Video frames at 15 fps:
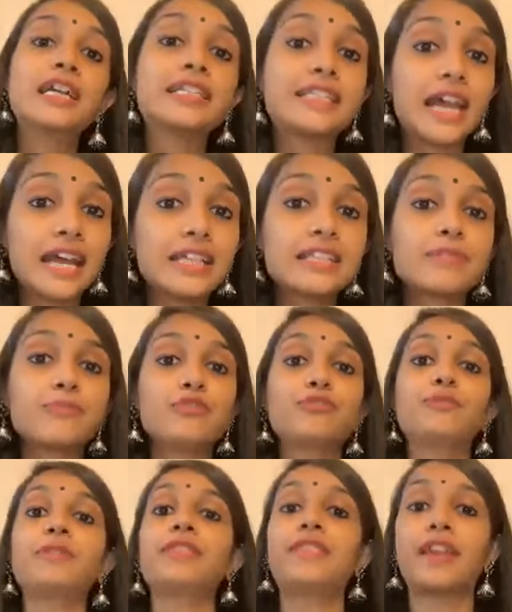Dance
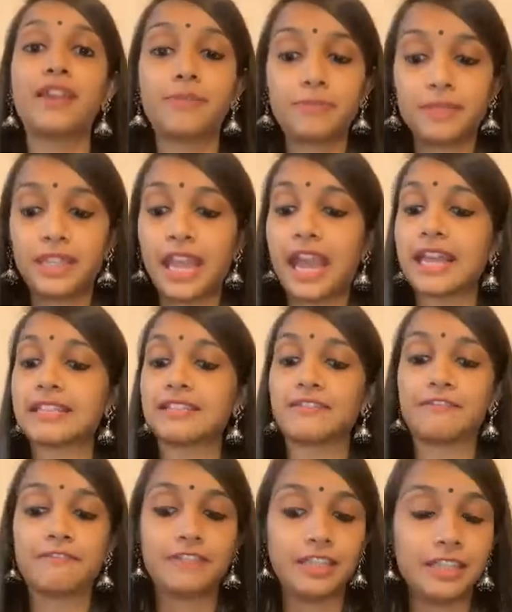movement therapy as a
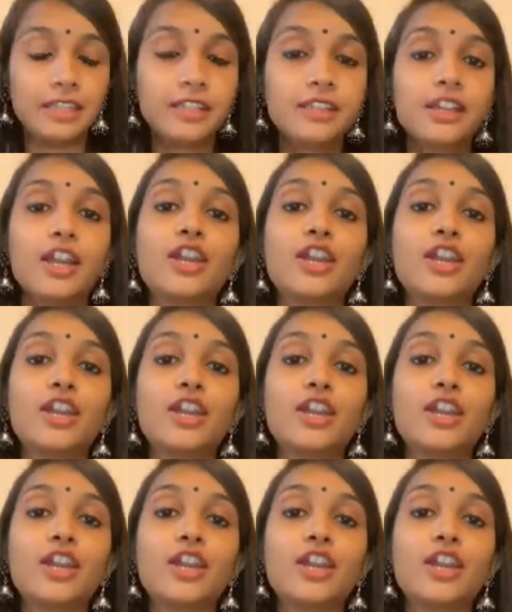field